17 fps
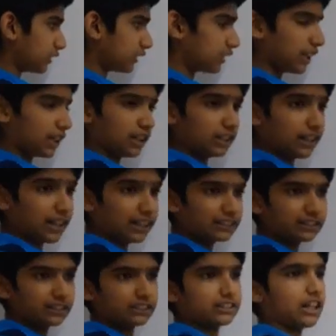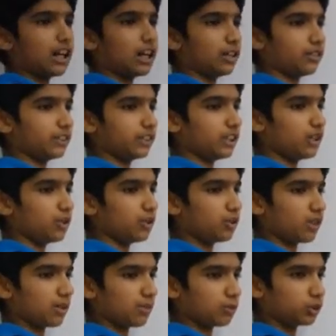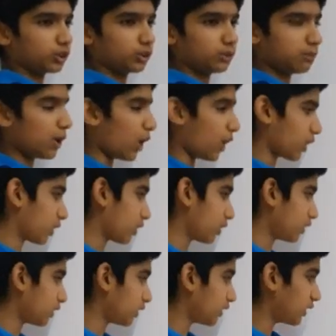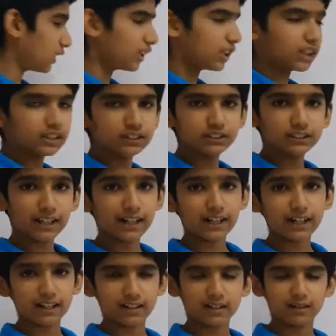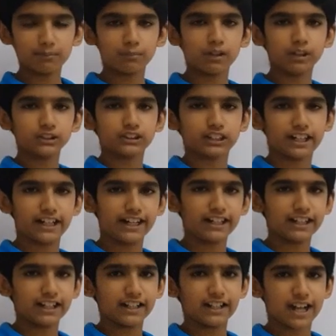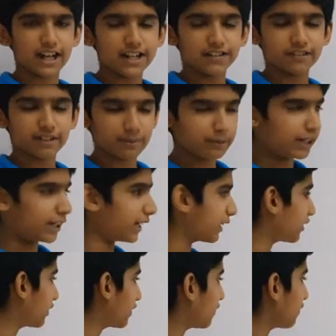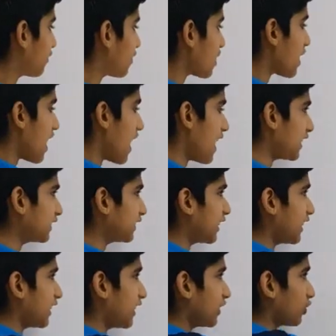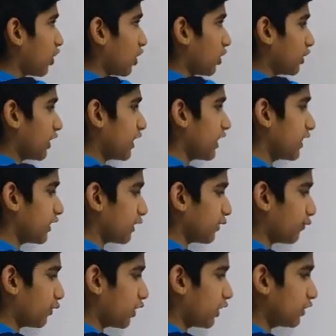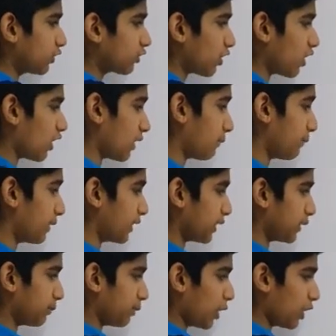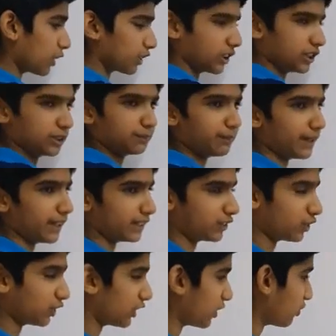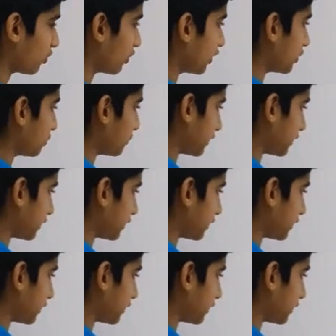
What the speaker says: Let's start with the lowermost block. There are numbers 8 and 9 remaining. As 8 is already in the first column, it has blocked this space, so the only